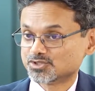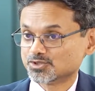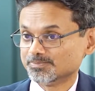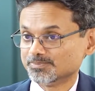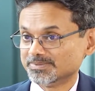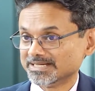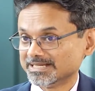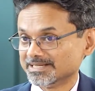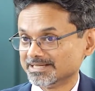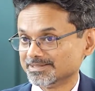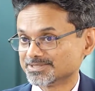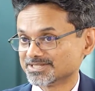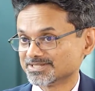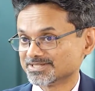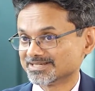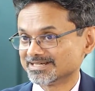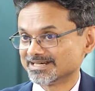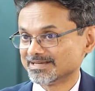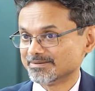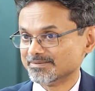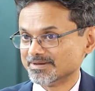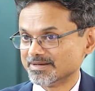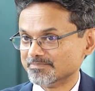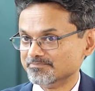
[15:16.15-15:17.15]

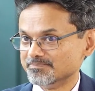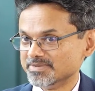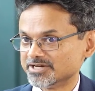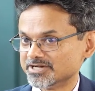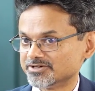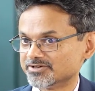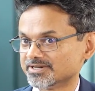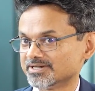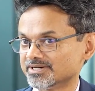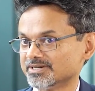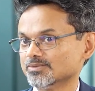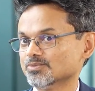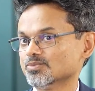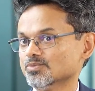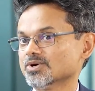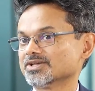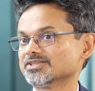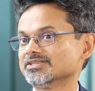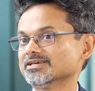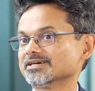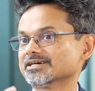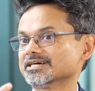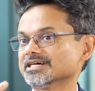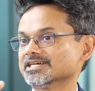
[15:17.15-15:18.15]
basically mirror
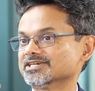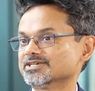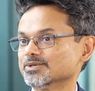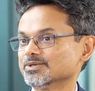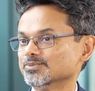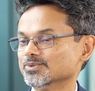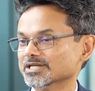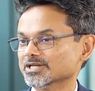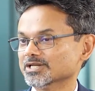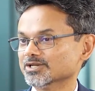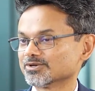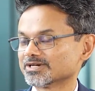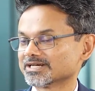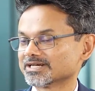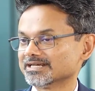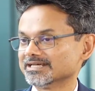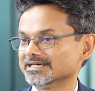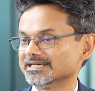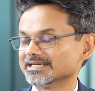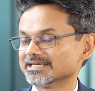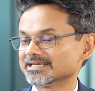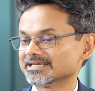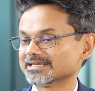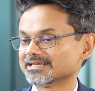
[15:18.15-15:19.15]
what the country will look
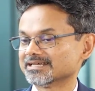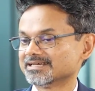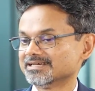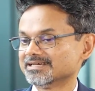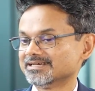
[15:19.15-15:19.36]
like